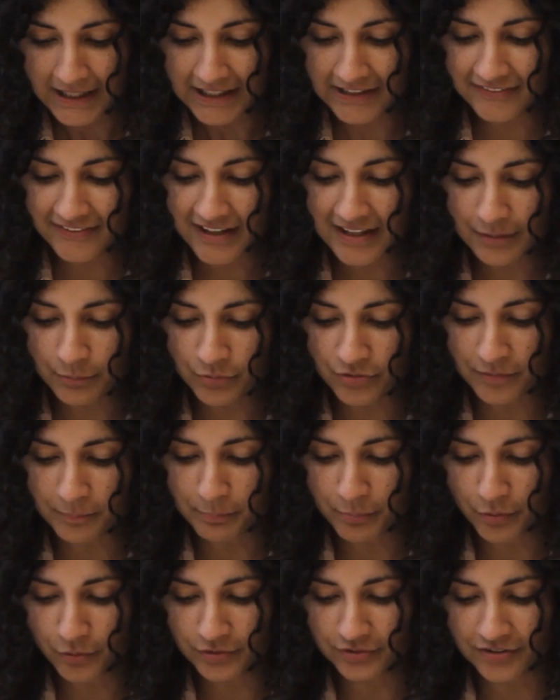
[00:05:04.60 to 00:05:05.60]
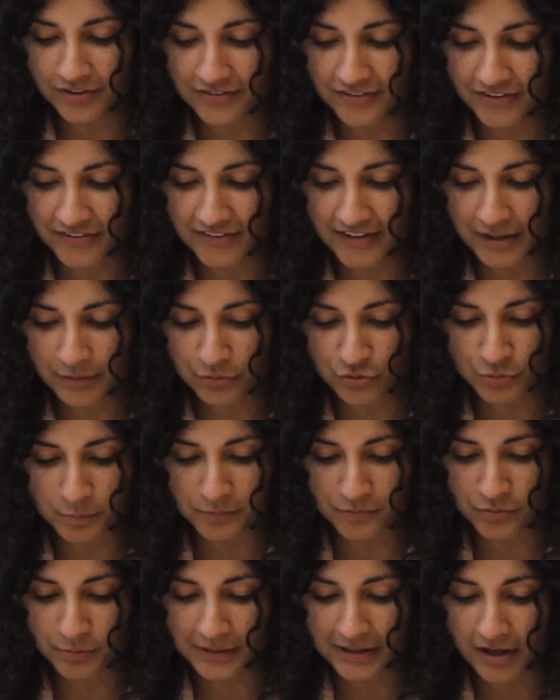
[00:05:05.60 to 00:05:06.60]
He said it was important to distinguish
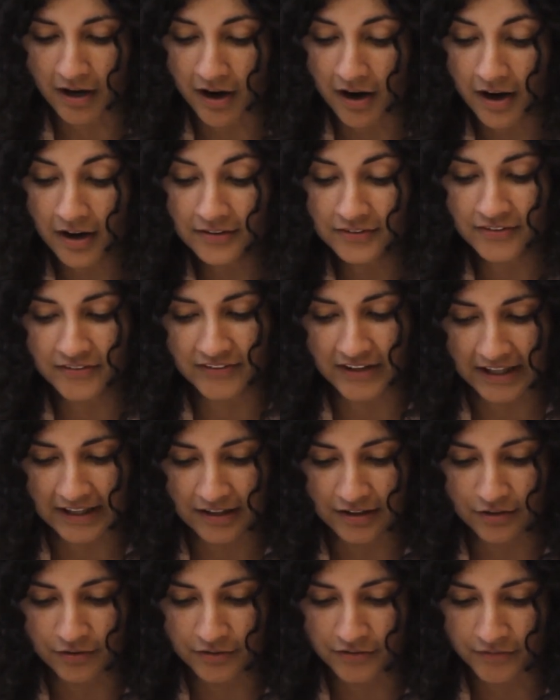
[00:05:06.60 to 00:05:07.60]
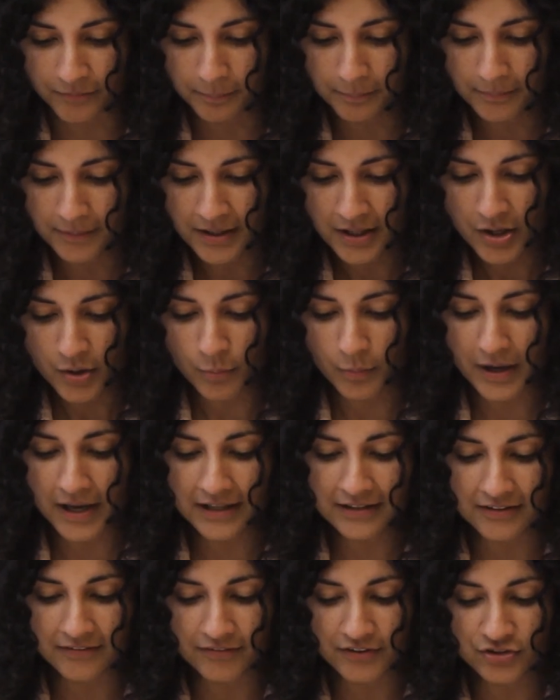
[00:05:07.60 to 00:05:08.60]
between hard secularism, where
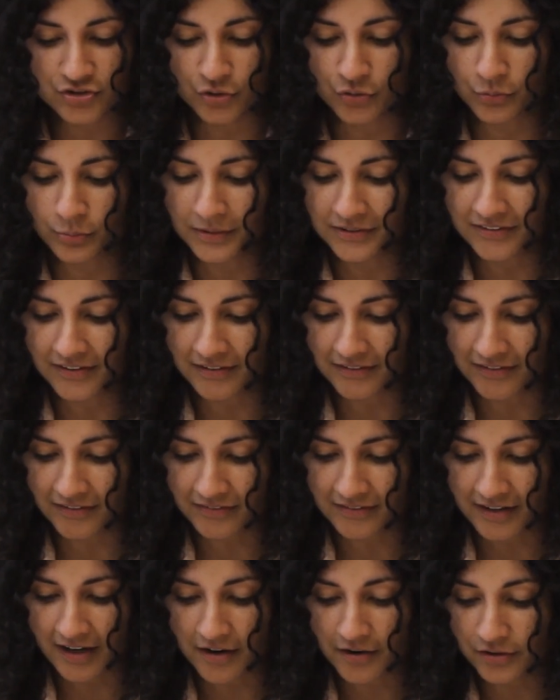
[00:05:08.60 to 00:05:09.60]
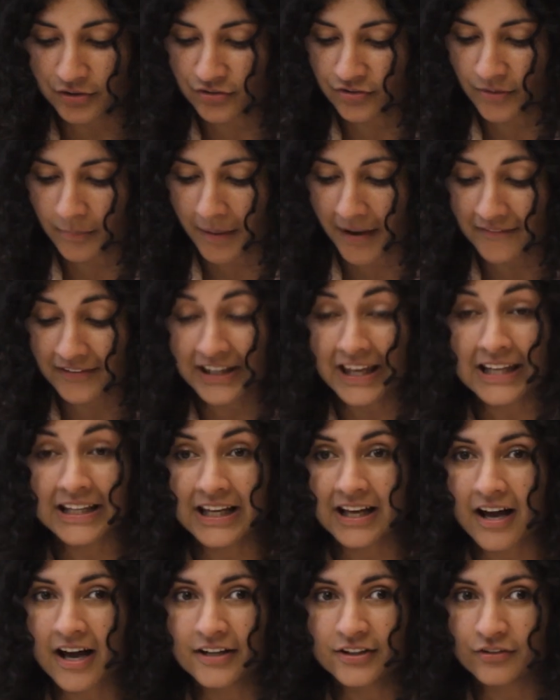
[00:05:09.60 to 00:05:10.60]
individuals were discouraged from having
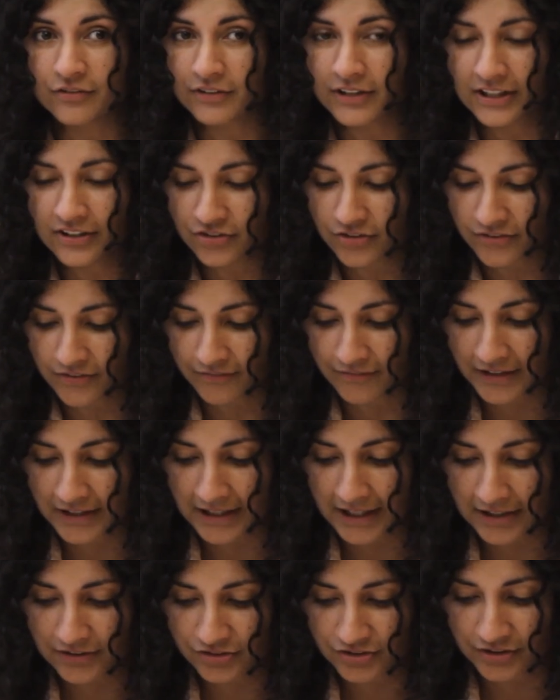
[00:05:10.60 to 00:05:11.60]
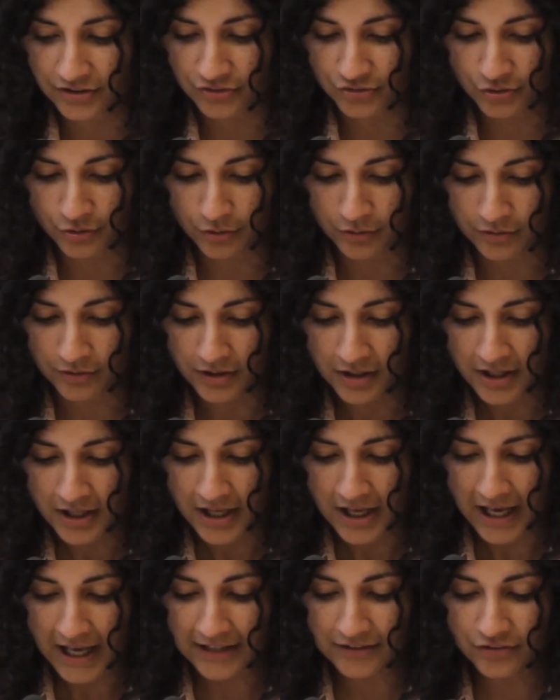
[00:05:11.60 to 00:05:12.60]
any kind of religious affiliation at all,
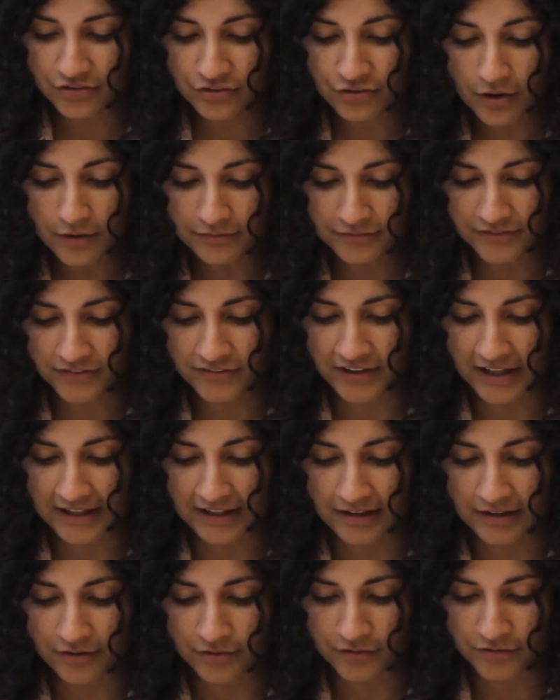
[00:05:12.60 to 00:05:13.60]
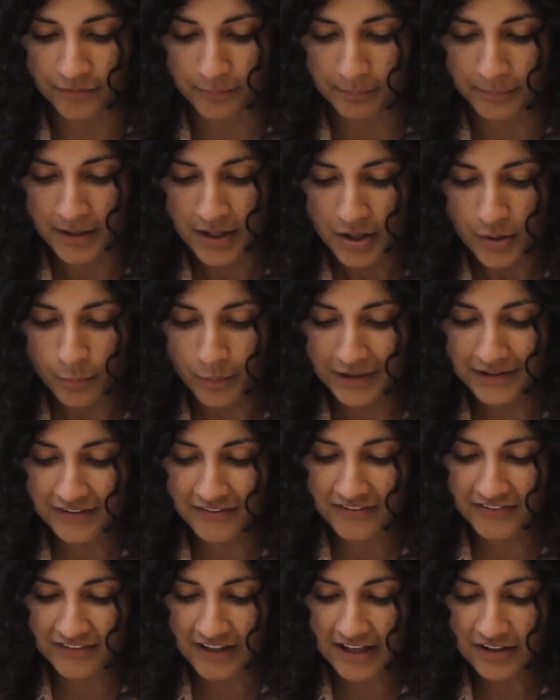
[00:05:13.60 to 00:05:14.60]
and soft secularism, where the
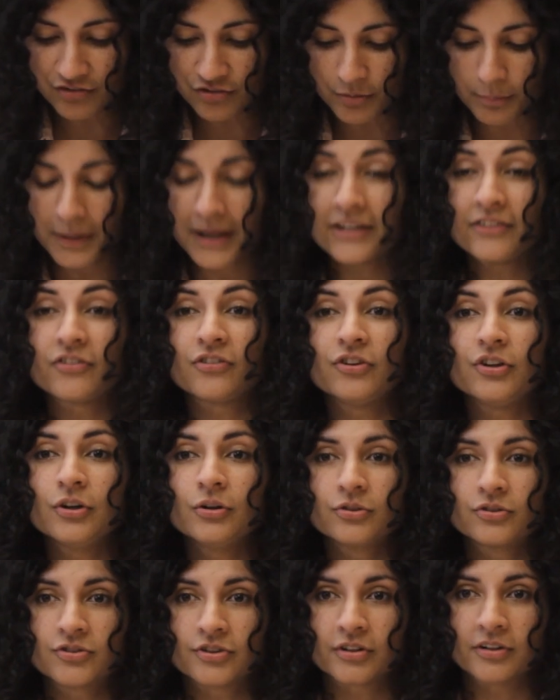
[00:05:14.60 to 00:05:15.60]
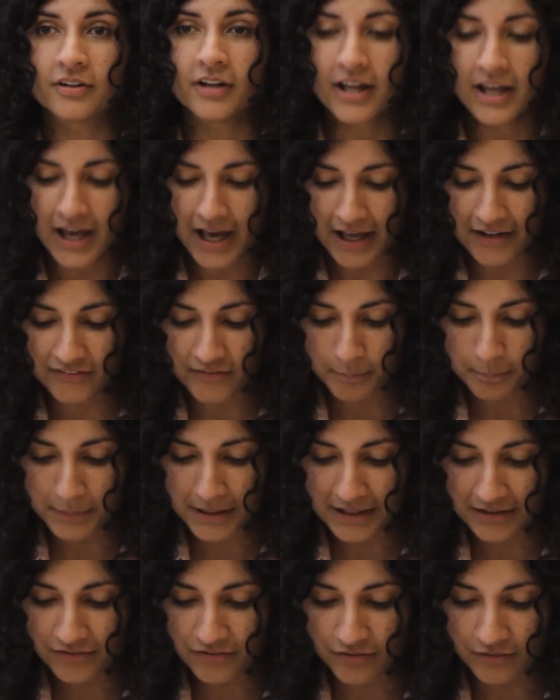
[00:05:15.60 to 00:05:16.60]
state remains neutral as a
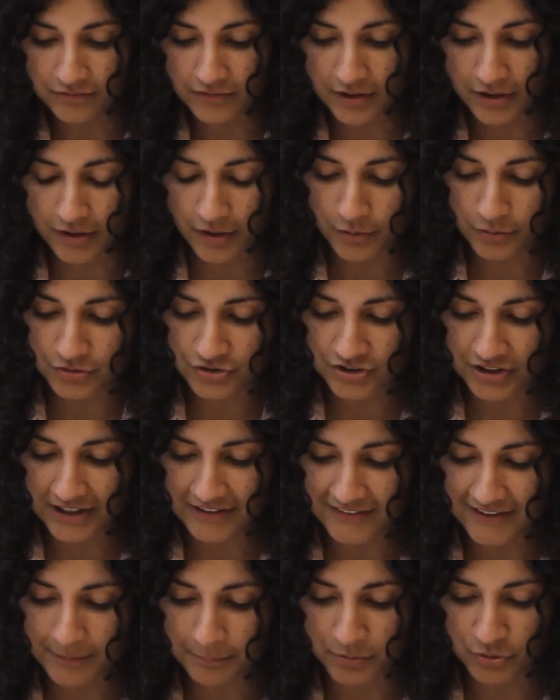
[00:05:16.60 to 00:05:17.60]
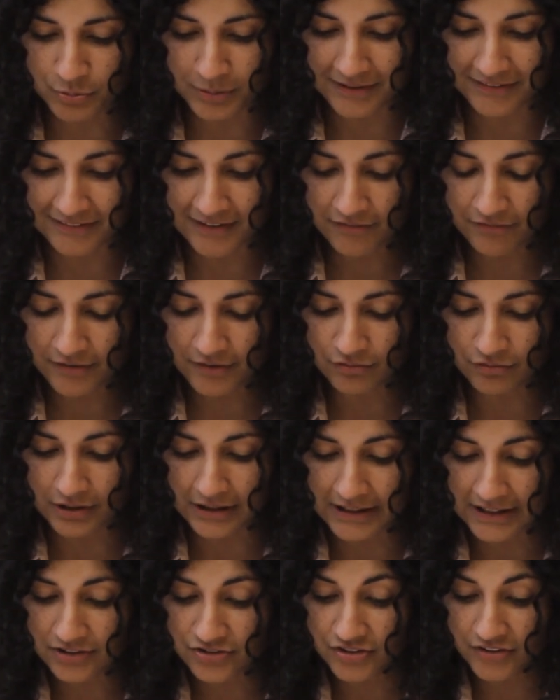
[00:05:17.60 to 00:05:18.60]
means of negotiating between different
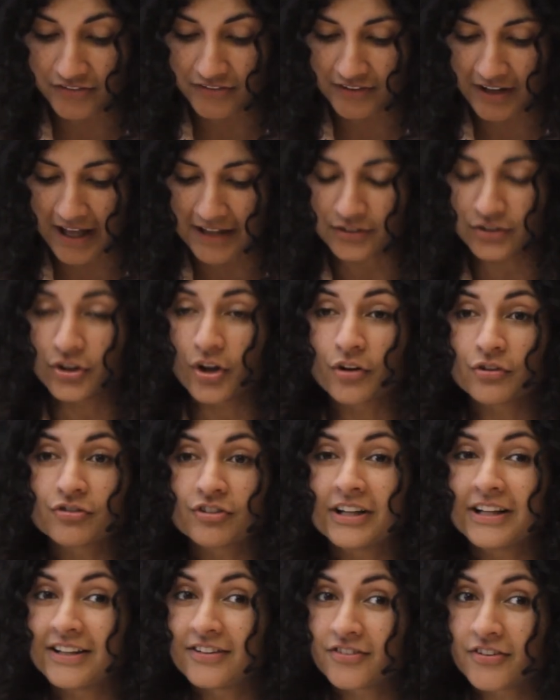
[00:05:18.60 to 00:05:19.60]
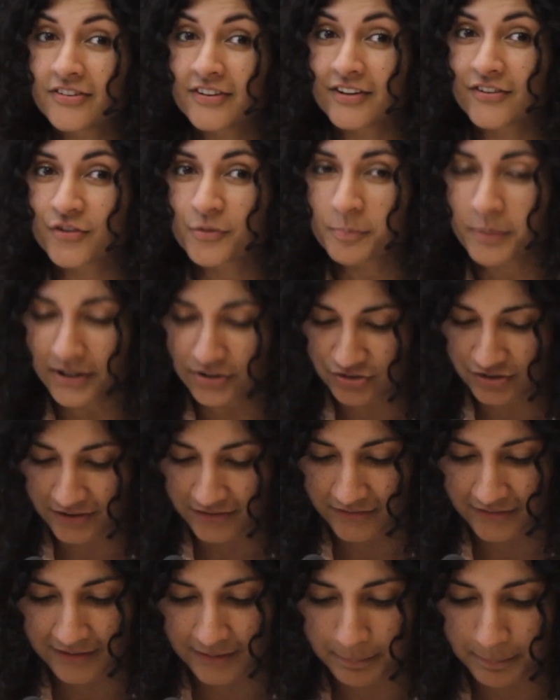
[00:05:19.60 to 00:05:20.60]
religious and non-religious
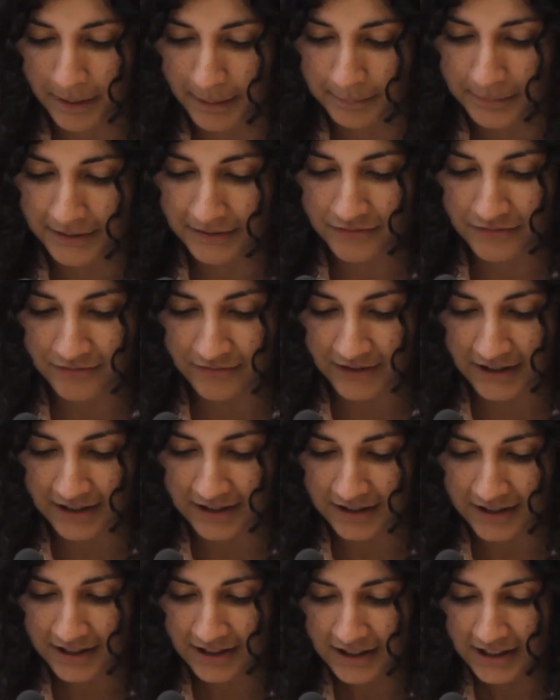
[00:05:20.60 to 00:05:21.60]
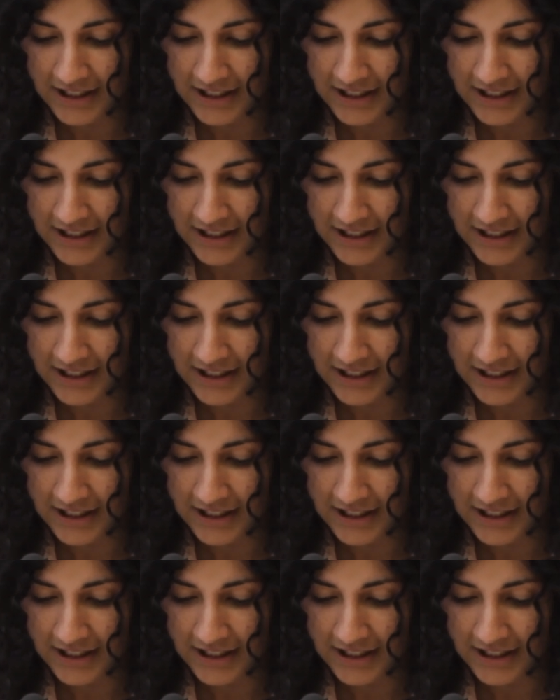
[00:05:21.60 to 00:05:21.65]
expressions in the public sphere.